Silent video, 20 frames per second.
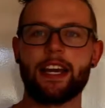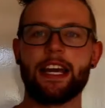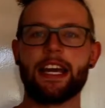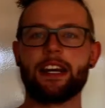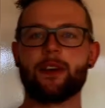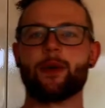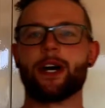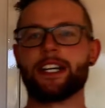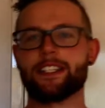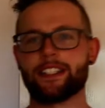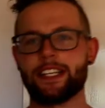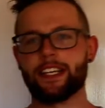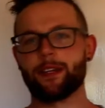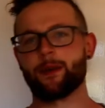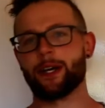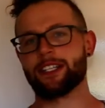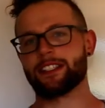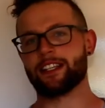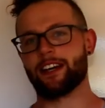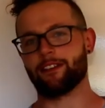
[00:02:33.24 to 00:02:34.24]
anyways,
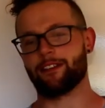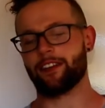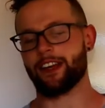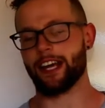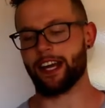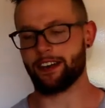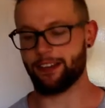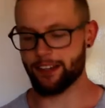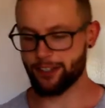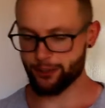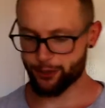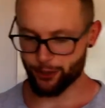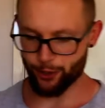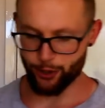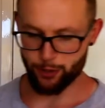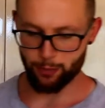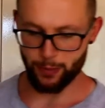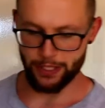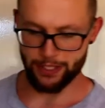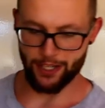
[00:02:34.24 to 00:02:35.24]
anyways, enough of that.
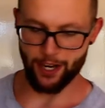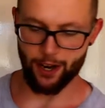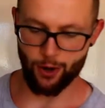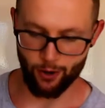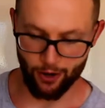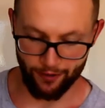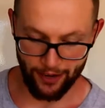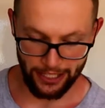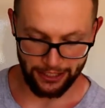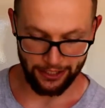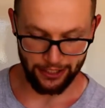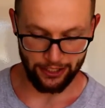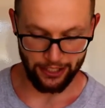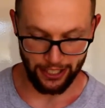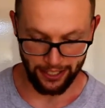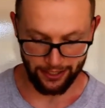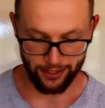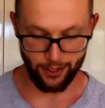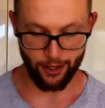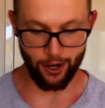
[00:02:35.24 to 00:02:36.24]
Truth be told, I've actually
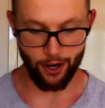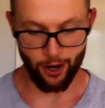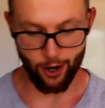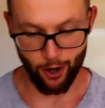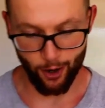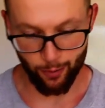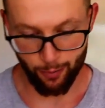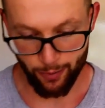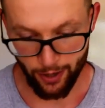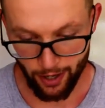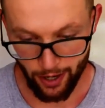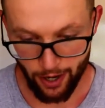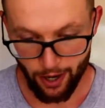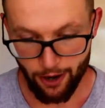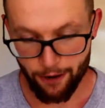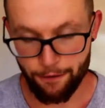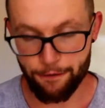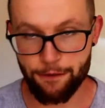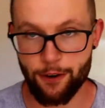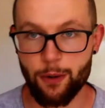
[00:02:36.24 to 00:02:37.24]
just got home
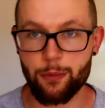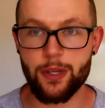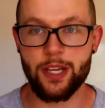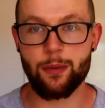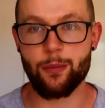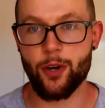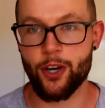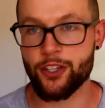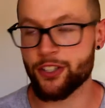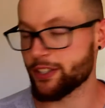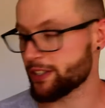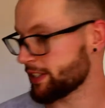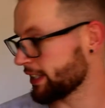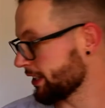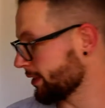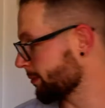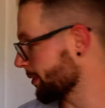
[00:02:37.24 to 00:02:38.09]
from the emergency